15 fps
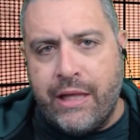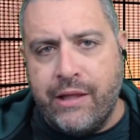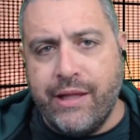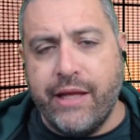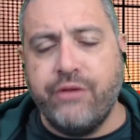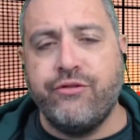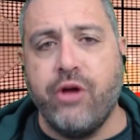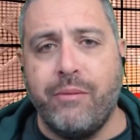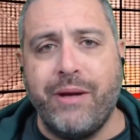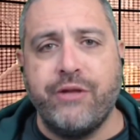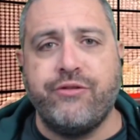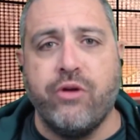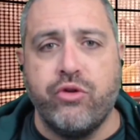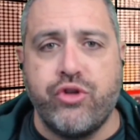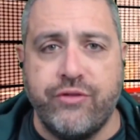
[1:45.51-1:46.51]
Links to all my
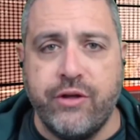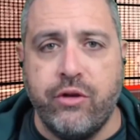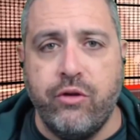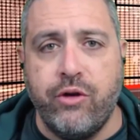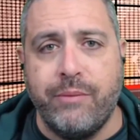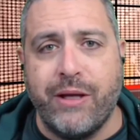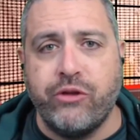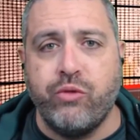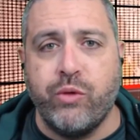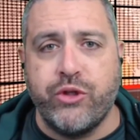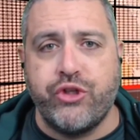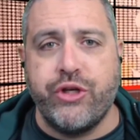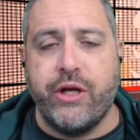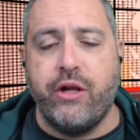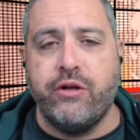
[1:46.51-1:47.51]
socials, including my Twitch
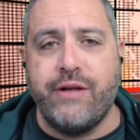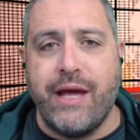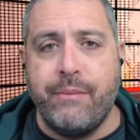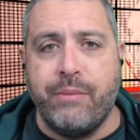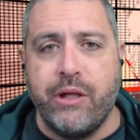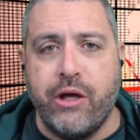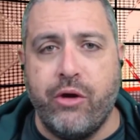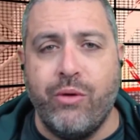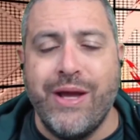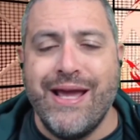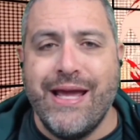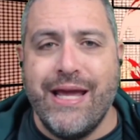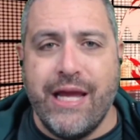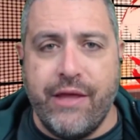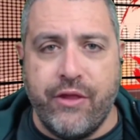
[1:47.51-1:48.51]
channel, down below
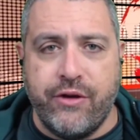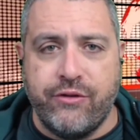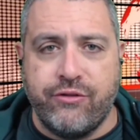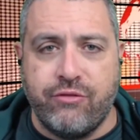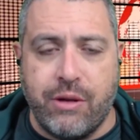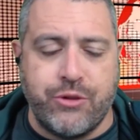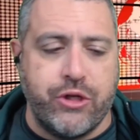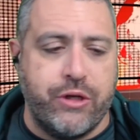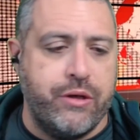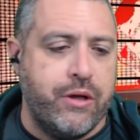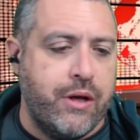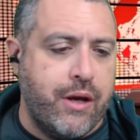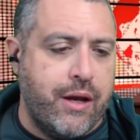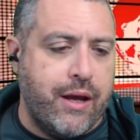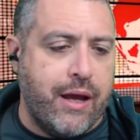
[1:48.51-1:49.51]
in the description.
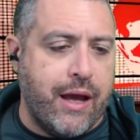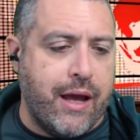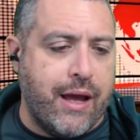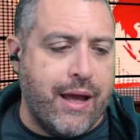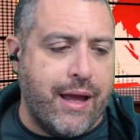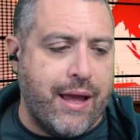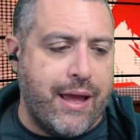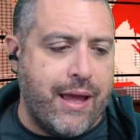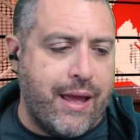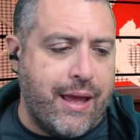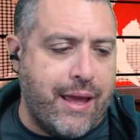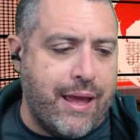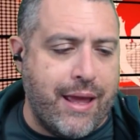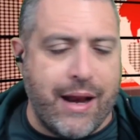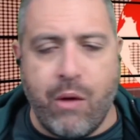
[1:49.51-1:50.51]

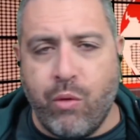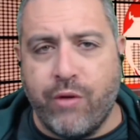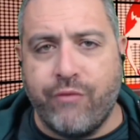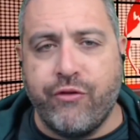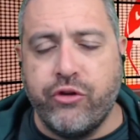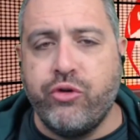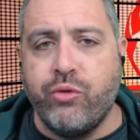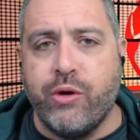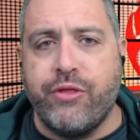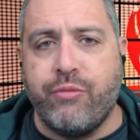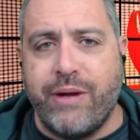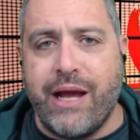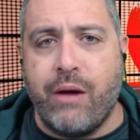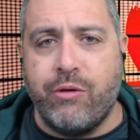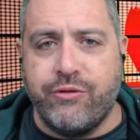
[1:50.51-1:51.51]
And I work for 2 or
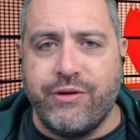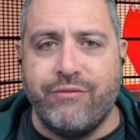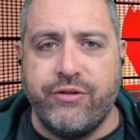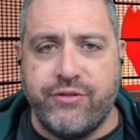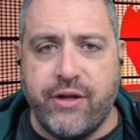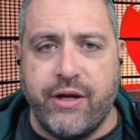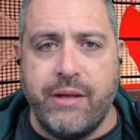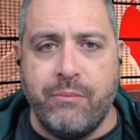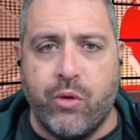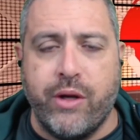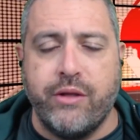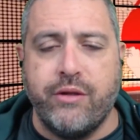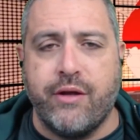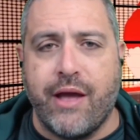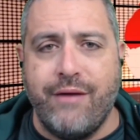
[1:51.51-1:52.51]
3 hours every Sunday
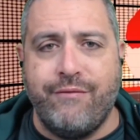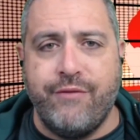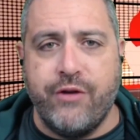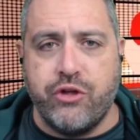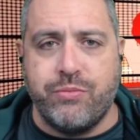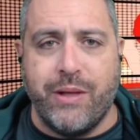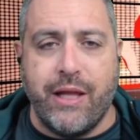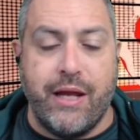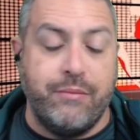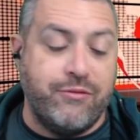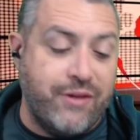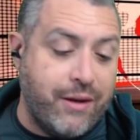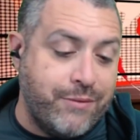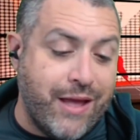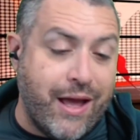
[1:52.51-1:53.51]
morning to kind of finish my lineups, and
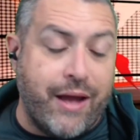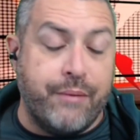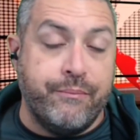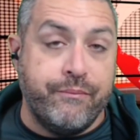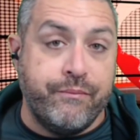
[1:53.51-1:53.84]
then I'm done.